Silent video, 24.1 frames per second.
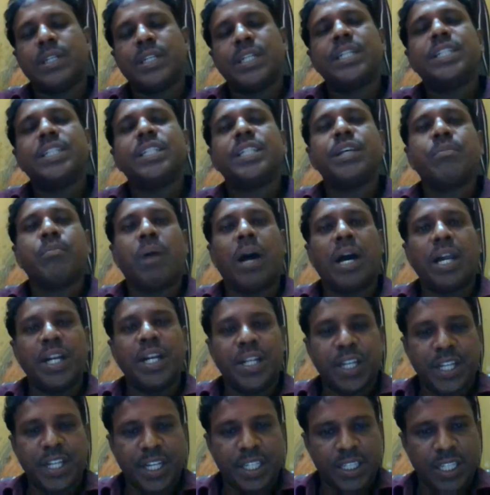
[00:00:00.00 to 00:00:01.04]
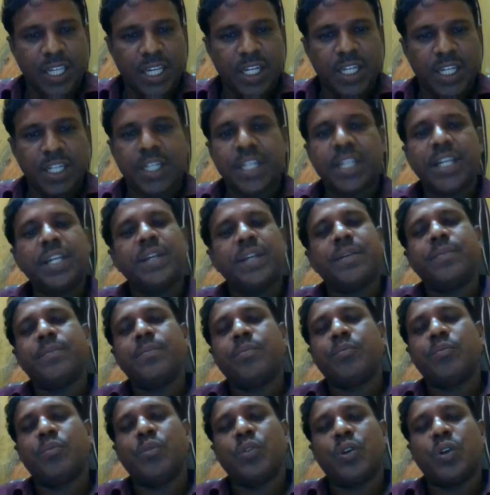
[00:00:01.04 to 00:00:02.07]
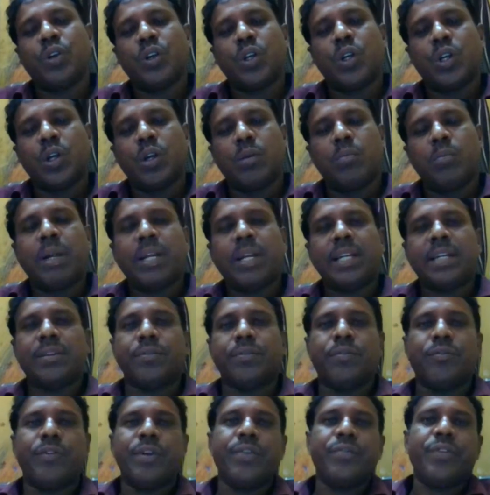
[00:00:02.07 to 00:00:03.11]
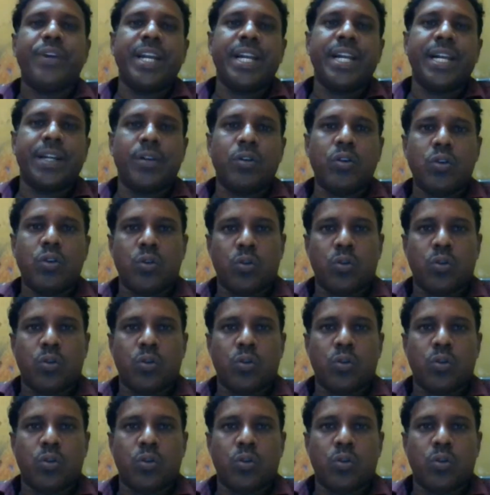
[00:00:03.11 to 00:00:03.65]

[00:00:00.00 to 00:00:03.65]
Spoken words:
in the monetary authority, but when we